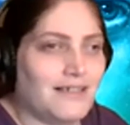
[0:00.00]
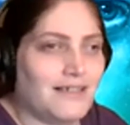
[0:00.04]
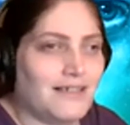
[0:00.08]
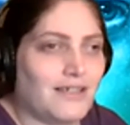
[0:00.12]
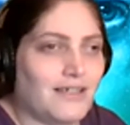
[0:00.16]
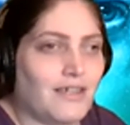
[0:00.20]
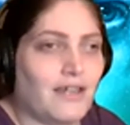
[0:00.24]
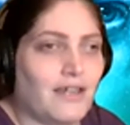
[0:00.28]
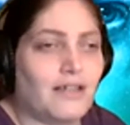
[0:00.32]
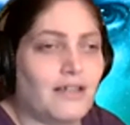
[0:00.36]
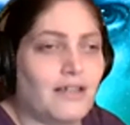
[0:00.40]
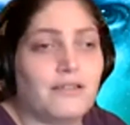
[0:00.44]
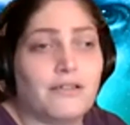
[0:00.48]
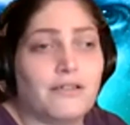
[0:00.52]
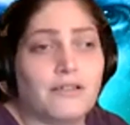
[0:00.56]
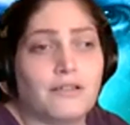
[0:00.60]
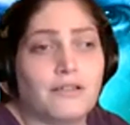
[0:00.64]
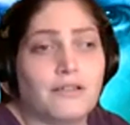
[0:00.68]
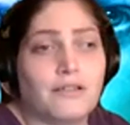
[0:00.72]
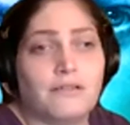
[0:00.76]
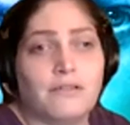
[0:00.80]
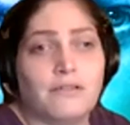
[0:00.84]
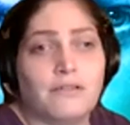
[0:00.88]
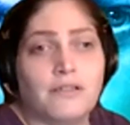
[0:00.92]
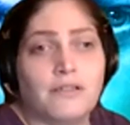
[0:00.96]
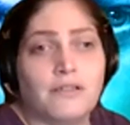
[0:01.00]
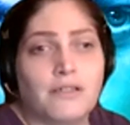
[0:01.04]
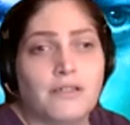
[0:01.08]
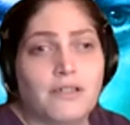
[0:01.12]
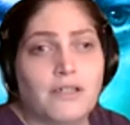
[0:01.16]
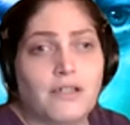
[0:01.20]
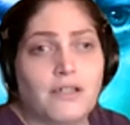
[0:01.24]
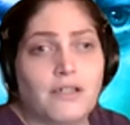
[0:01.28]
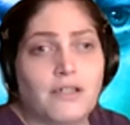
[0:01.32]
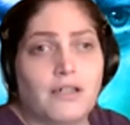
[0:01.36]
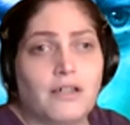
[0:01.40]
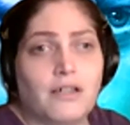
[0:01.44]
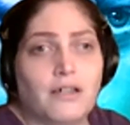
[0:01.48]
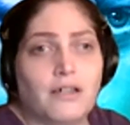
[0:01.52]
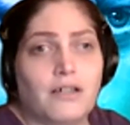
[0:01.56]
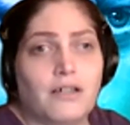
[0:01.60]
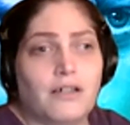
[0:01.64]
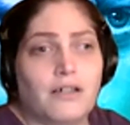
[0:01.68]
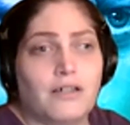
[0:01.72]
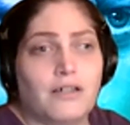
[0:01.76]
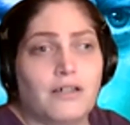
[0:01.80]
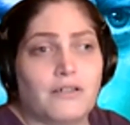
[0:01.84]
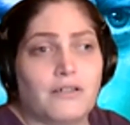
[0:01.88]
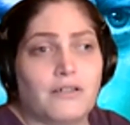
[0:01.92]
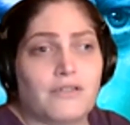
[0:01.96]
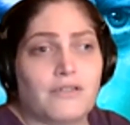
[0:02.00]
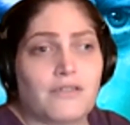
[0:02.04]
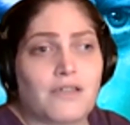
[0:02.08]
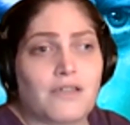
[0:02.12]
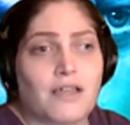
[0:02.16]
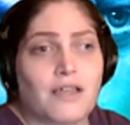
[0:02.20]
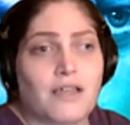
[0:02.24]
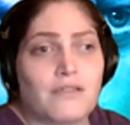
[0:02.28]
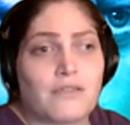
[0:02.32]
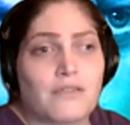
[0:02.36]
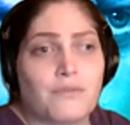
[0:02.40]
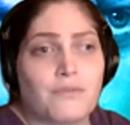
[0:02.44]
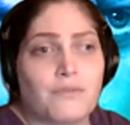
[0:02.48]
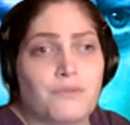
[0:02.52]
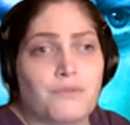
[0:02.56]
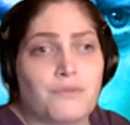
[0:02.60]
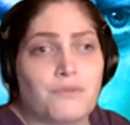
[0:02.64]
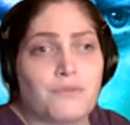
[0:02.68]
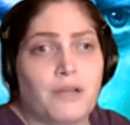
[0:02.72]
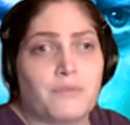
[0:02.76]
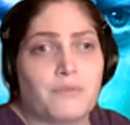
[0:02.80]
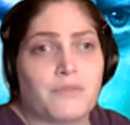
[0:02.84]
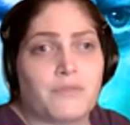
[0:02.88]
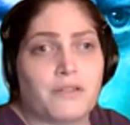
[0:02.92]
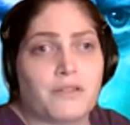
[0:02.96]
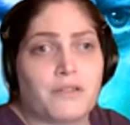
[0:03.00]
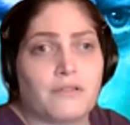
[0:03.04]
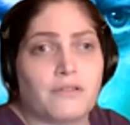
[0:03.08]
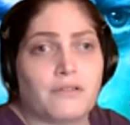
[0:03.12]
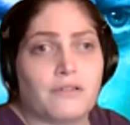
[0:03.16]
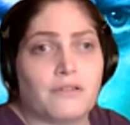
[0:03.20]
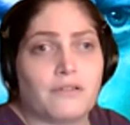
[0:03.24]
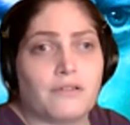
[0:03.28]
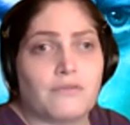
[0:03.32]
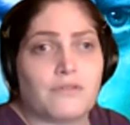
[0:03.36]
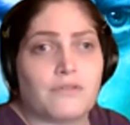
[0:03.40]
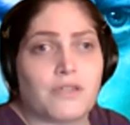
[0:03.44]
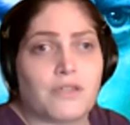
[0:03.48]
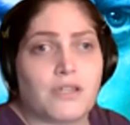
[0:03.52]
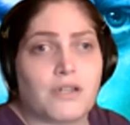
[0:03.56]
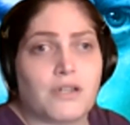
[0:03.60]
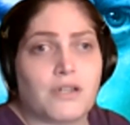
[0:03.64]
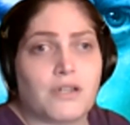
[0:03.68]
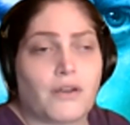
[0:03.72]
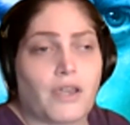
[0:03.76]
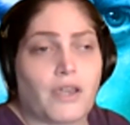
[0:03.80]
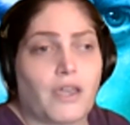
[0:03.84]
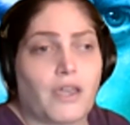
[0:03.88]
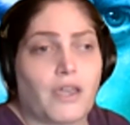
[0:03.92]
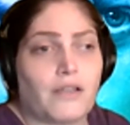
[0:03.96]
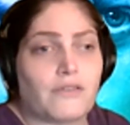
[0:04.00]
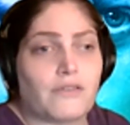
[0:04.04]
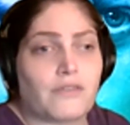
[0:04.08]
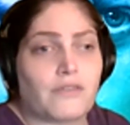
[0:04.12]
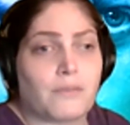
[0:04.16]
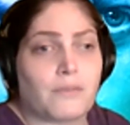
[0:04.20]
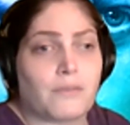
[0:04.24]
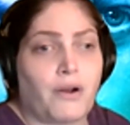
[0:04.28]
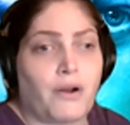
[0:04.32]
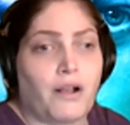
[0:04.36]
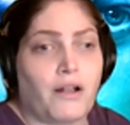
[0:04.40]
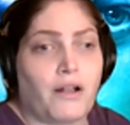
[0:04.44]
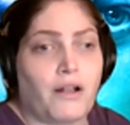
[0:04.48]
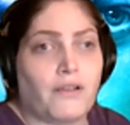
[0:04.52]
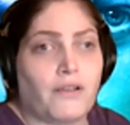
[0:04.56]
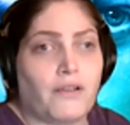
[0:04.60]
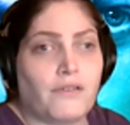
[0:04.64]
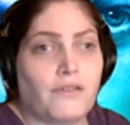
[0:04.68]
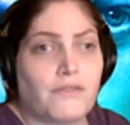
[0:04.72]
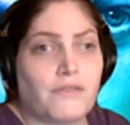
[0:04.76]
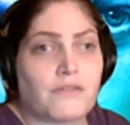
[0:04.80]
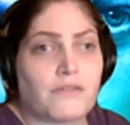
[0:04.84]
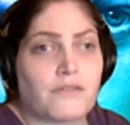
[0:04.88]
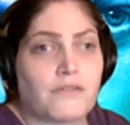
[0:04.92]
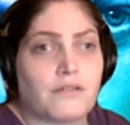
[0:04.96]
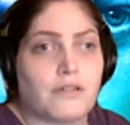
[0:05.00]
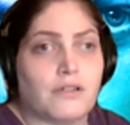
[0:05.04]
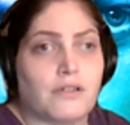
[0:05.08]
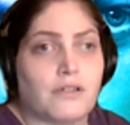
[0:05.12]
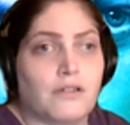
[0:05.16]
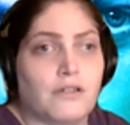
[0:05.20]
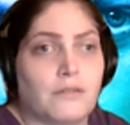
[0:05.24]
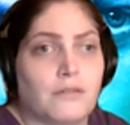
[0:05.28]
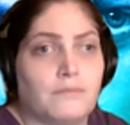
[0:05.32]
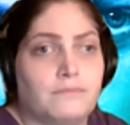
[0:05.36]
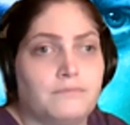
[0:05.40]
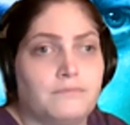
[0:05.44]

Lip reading: got a little sideswiped and a little teary eyed, surprised by